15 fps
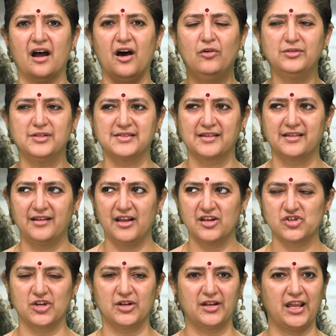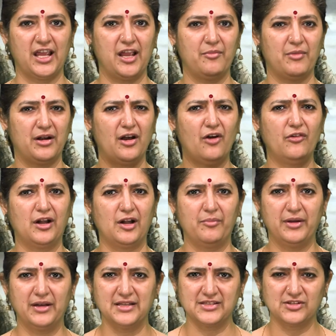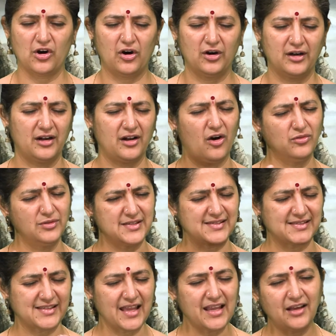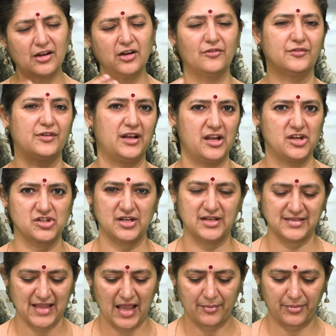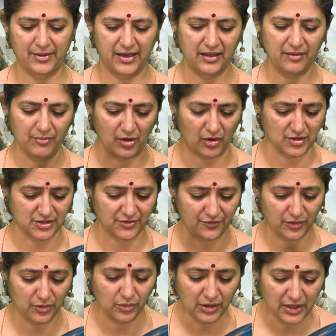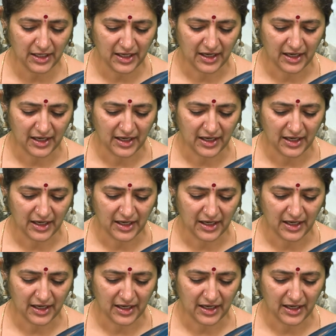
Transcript: how this creation came and how it will be dissolved and how the cycle of creation is happening because of you.